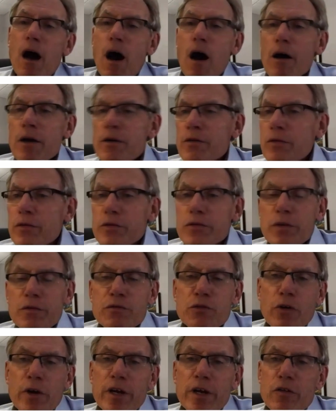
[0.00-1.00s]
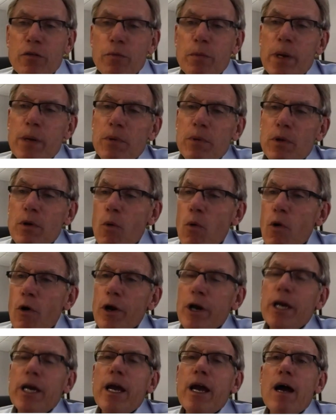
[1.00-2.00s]
Hundreds of tradespeople are
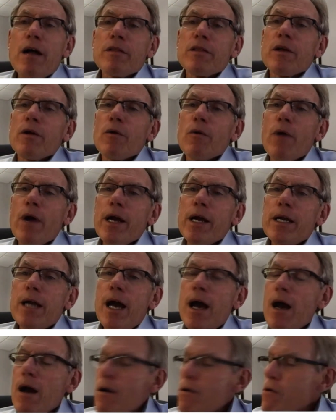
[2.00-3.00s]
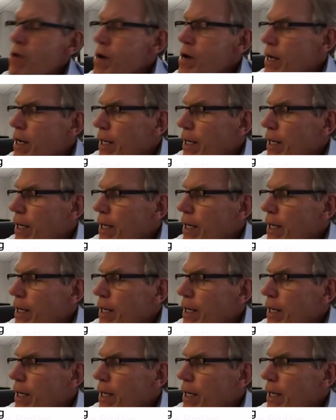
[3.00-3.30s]
working out there right now,